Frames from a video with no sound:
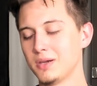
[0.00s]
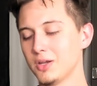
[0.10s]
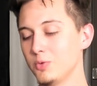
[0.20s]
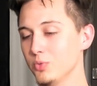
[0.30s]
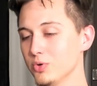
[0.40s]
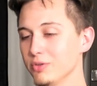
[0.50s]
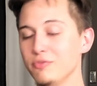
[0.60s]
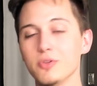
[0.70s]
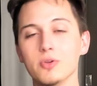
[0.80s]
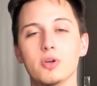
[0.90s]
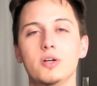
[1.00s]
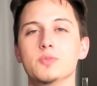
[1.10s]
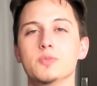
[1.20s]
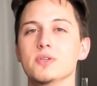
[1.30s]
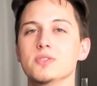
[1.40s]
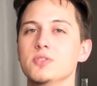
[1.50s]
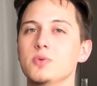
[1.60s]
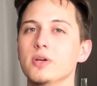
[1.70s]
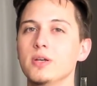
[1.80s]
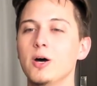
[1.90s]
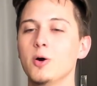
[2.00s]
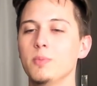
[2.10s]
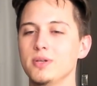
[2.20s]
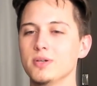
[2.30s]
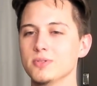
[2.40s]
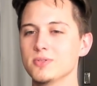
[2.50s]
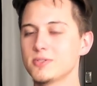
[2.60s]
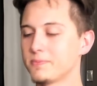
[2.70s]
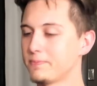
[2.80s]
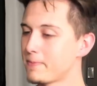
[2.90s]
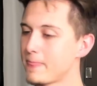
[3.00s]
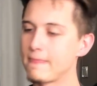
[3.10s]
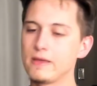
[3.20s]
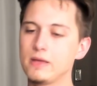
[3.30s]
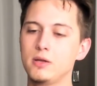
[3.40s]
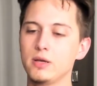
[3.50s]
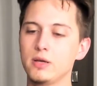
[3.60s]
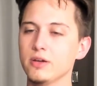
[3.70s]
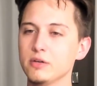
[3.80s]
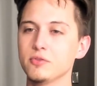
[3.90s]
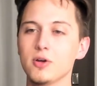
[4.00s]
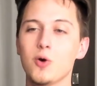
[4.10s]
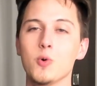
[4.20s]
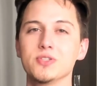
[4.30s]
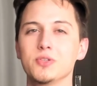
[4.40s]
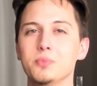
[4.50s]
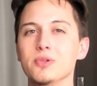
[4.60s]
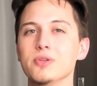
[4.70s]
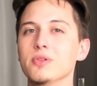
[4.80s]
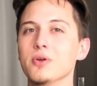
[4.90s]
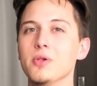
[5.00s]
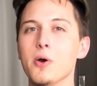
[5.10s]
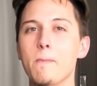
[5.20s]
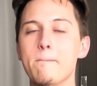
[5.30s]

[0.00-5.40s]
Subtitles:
I'm really feeling God's presence right now because thankfully I wasn't completely alone.